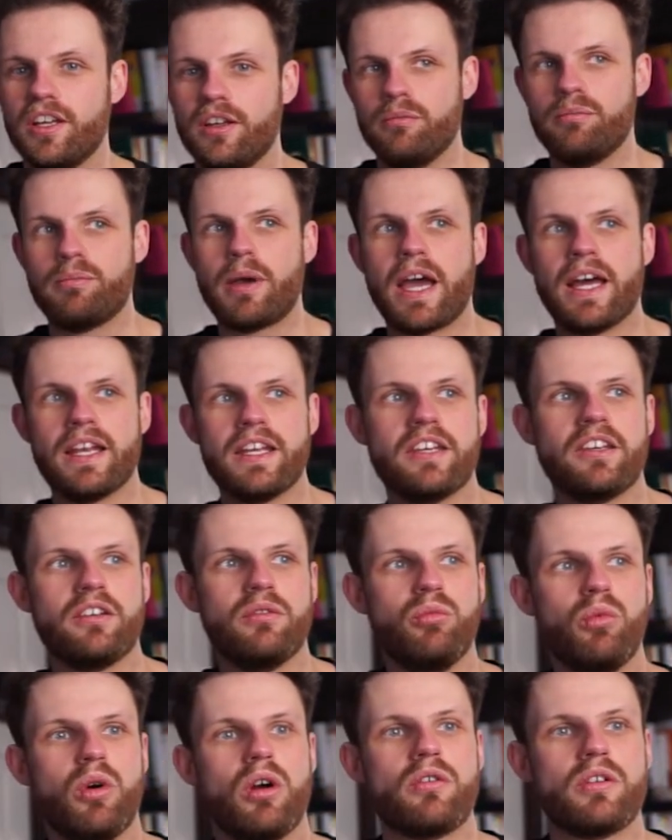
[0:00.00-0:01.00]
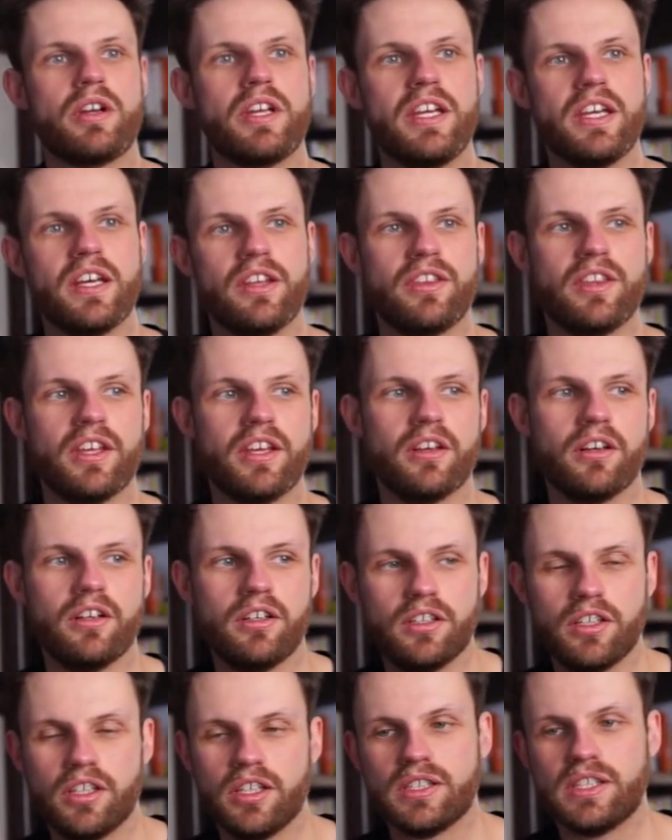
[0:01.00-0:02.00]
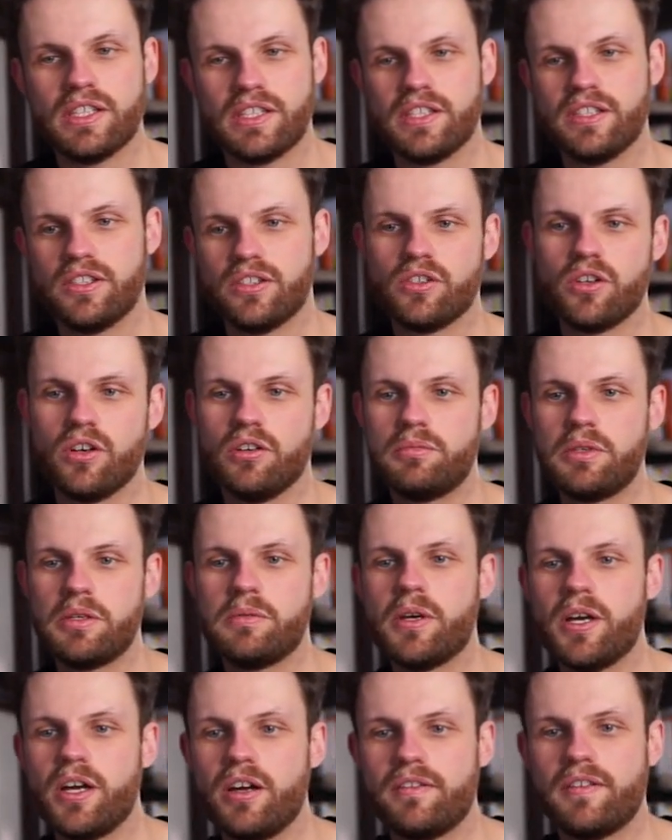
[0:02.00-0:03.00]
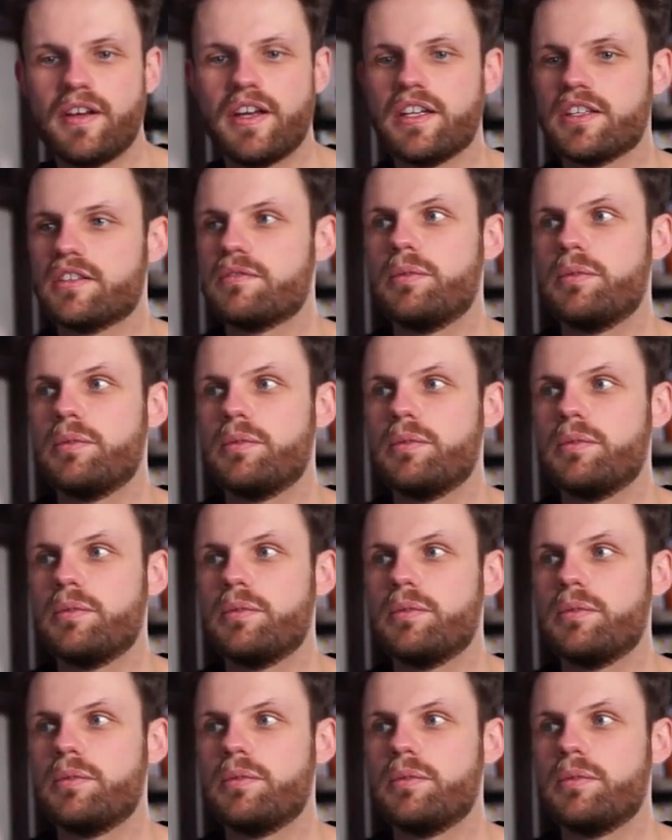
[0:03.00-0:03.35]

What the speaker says: panic and worry and think, oh, this has got to be perfect.